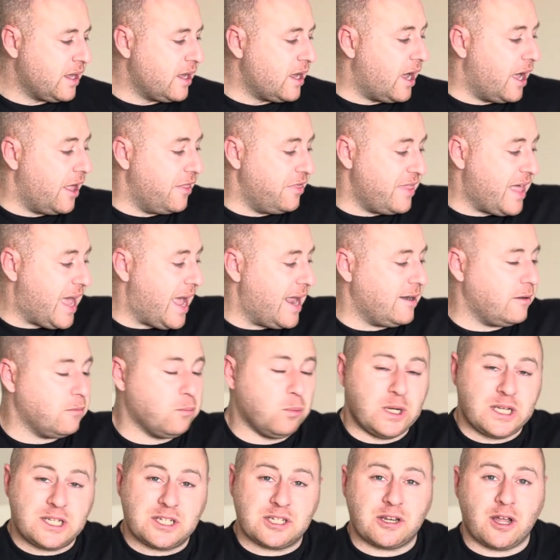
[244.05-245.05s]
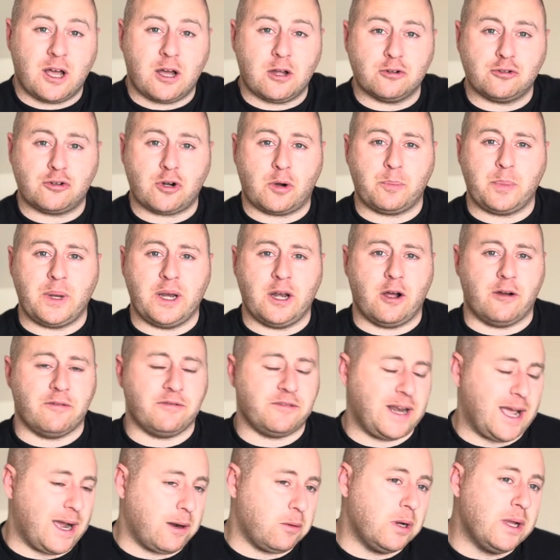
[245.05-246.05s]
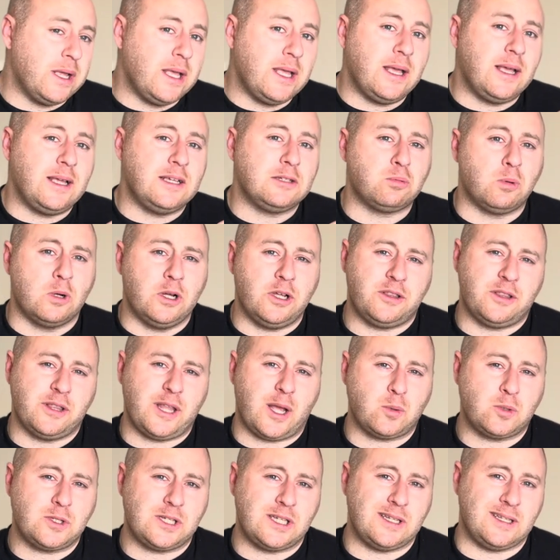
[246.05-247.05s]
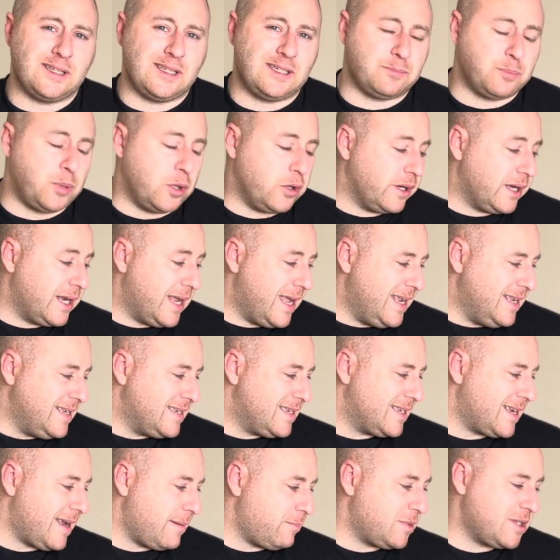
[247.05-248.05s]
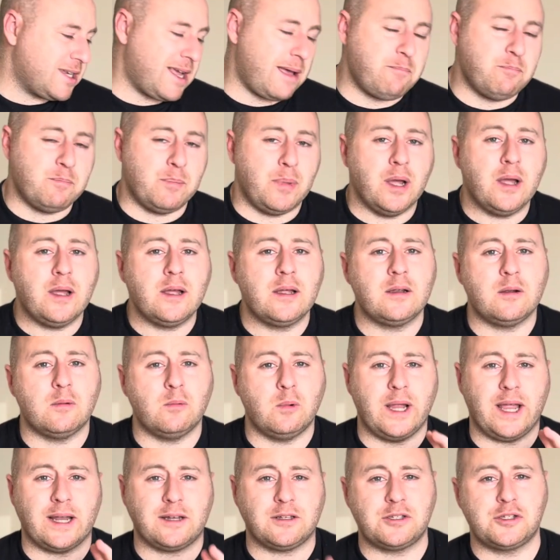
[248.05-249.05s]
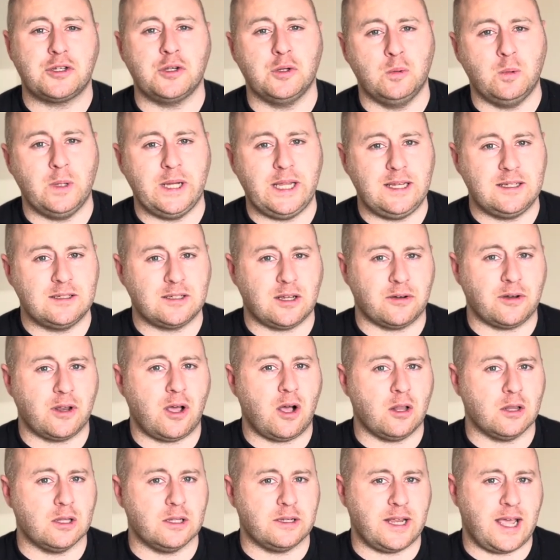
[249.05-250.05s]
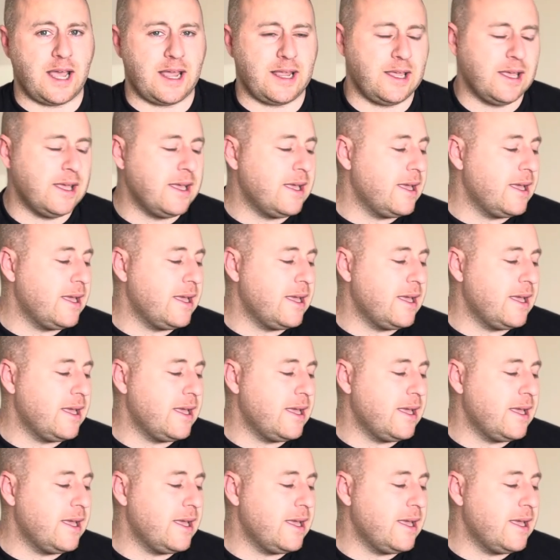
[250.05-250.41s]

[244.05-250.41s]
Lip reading: And then we start dropping off. Now, it's worth noting at this point, in September, we had 2 weeks on holiday.